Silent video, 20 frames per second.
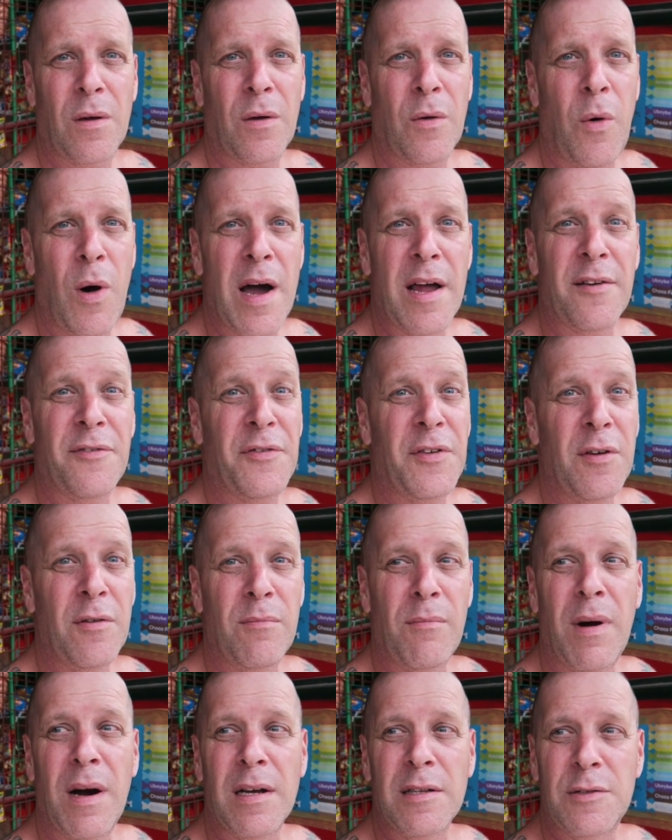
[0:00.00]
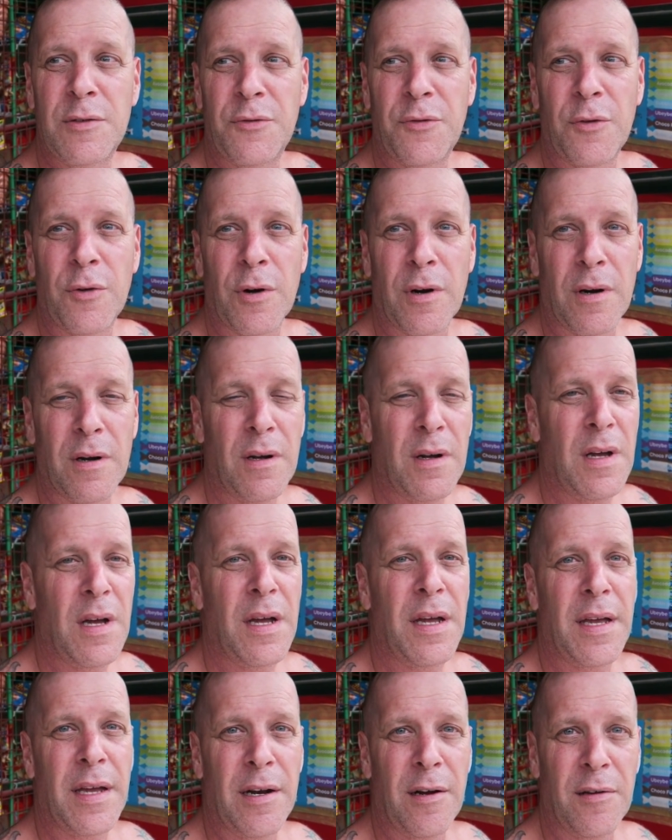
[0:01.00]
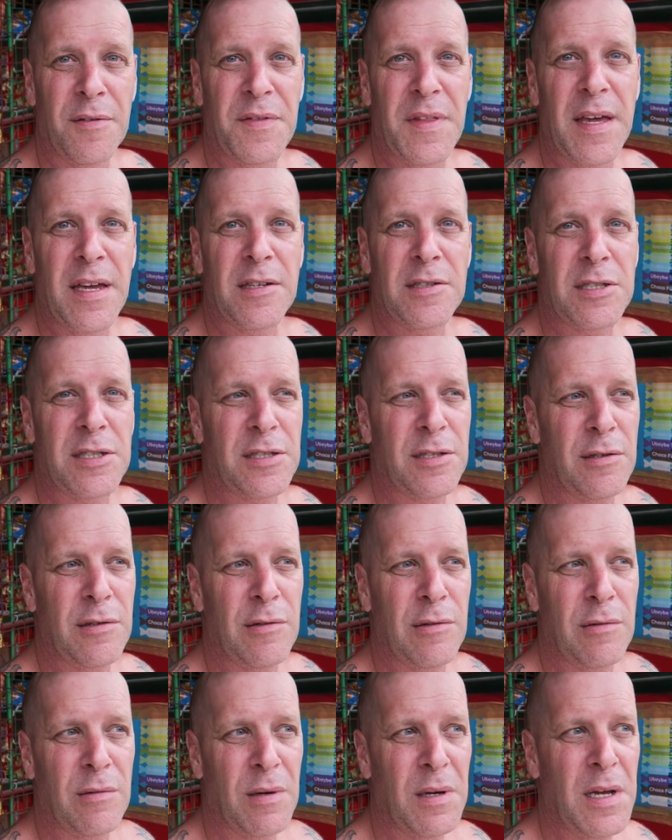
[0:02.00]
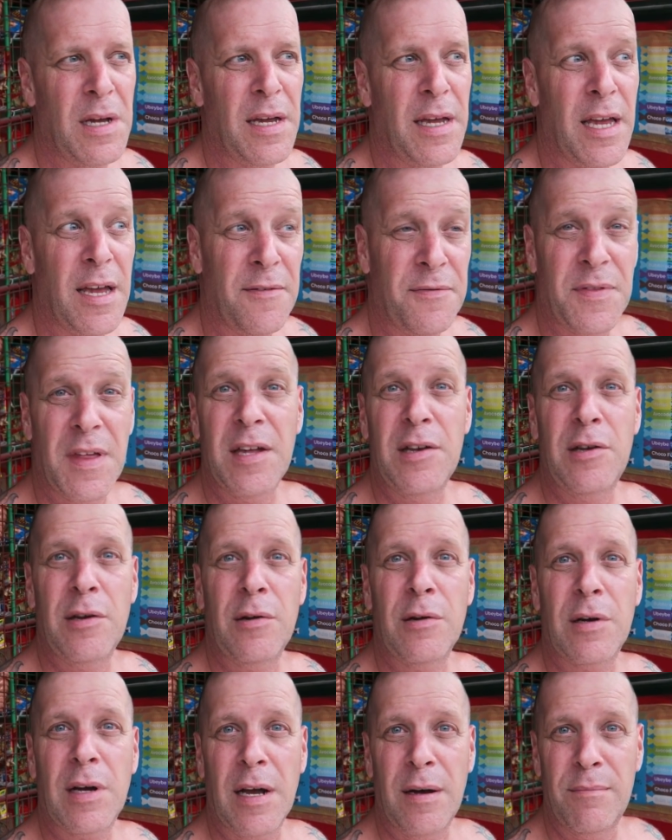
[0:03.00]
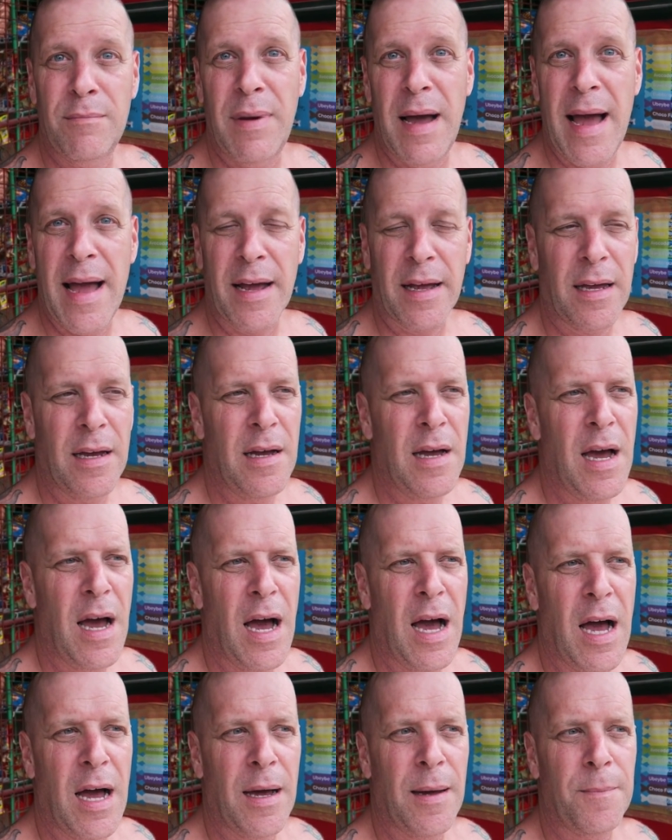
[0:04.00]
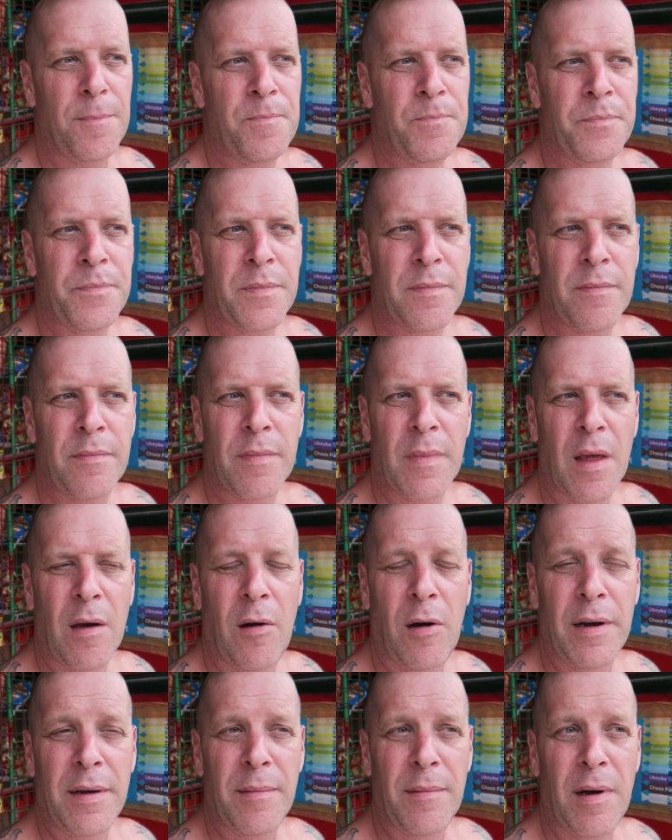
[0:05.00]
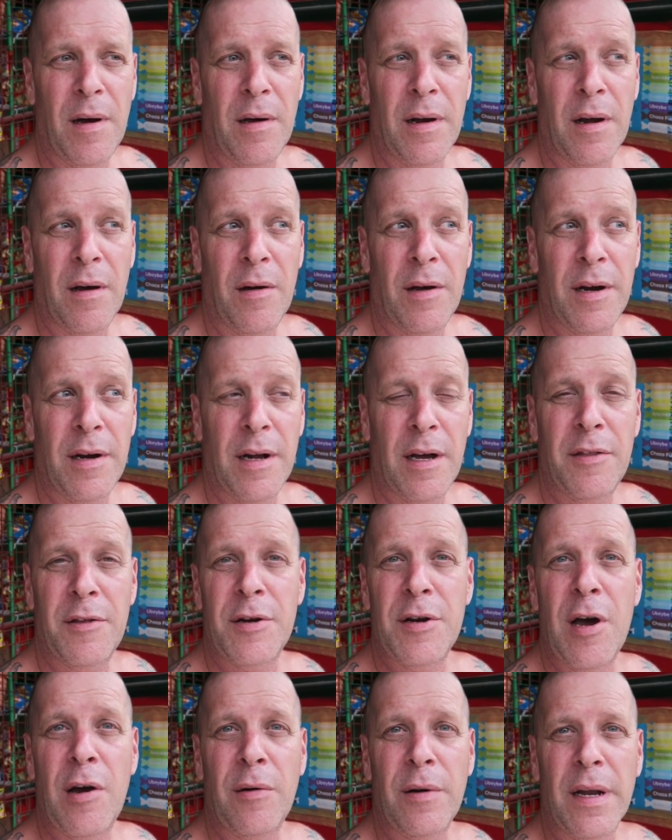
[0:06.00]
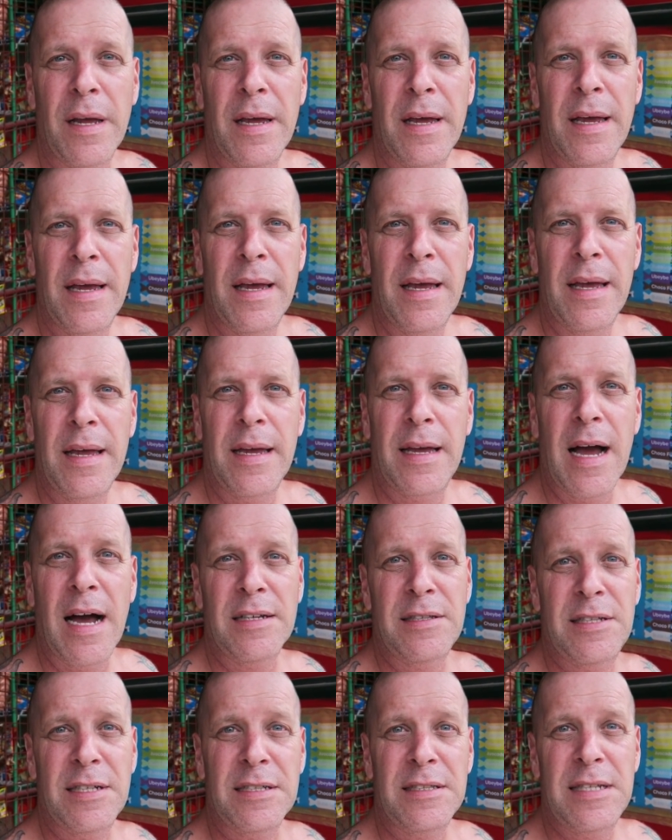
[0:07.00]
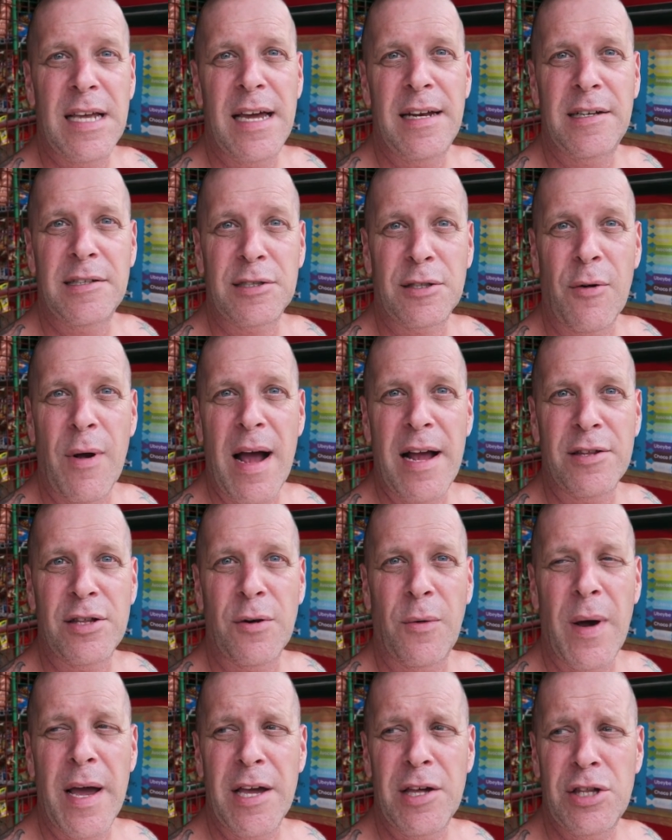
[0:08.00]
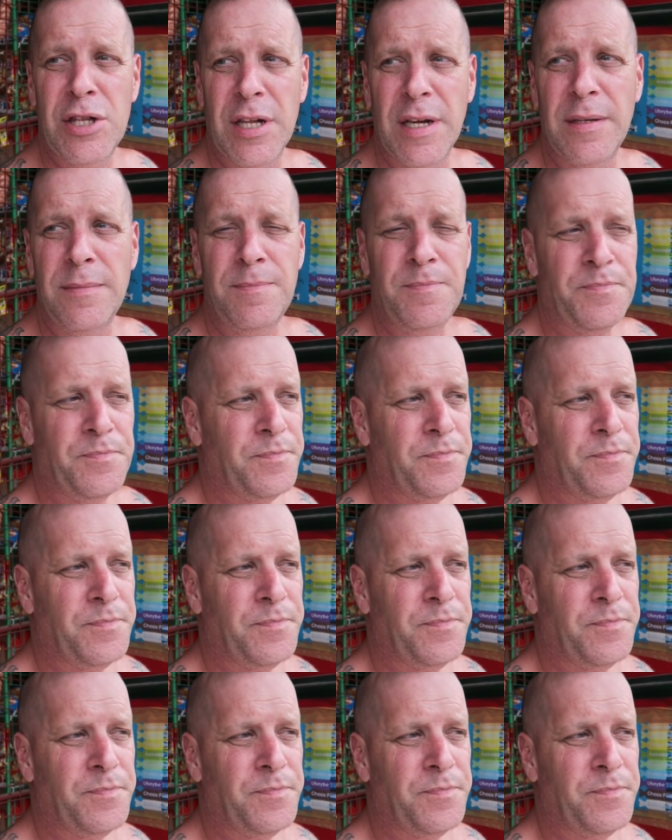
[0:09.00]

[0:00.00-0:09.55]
quite a few months for, you know, things to, if they do come back. On another note, he got to attend his graduation.